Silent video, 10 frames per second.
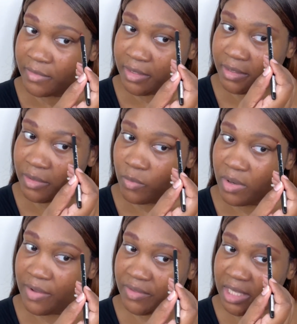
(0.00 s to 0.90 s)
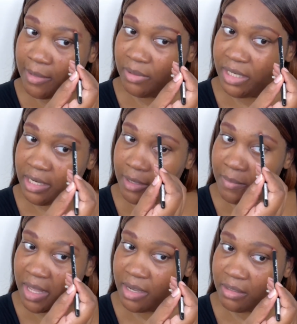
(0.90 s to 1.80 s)
Then I won't have to keep leaning
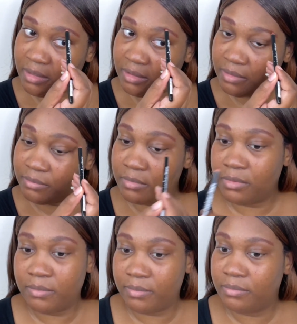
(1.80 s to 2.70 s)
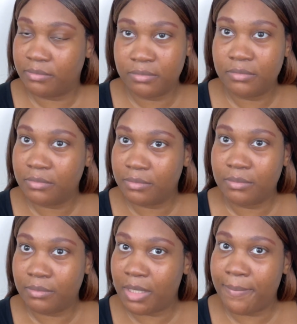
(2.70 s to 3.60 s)
my, um,
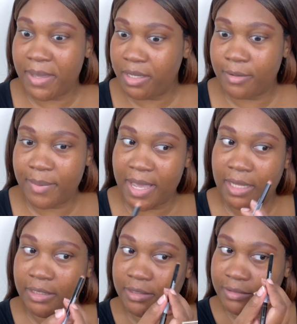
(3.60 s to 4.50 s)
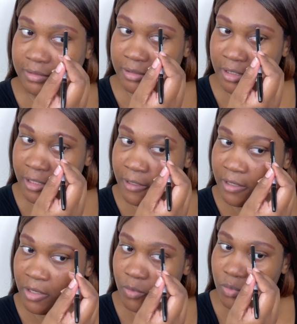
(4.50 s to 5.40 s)
my makeup palette.
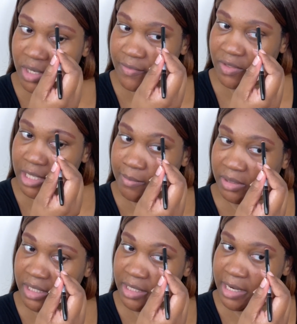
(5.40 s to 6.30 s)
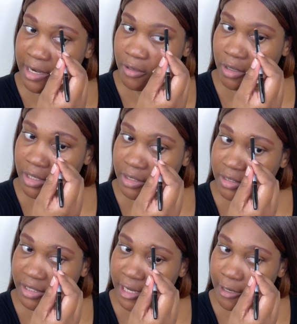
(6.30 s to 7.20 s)
Won't have to keep leaning that on
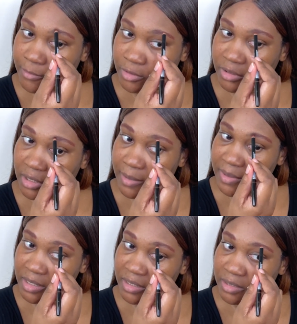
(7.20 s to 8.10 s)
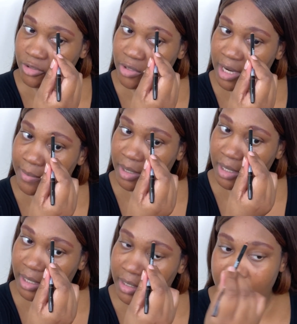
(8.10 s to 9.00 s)
this camera. I mean, this
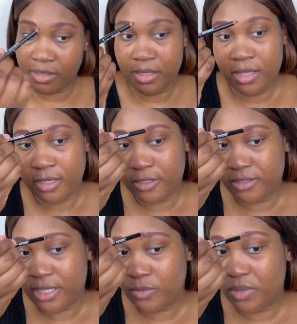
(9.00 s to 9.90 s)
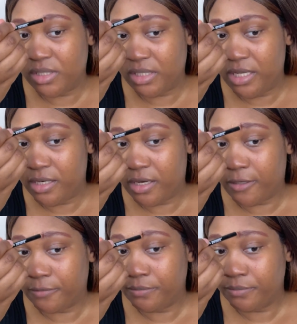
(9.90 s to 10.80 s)
tripod. Because that's what it's leaning
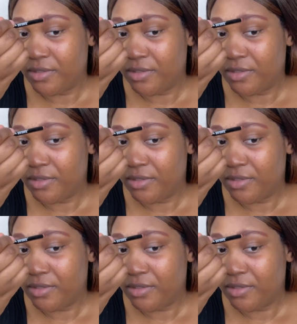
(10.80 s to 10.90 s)
on.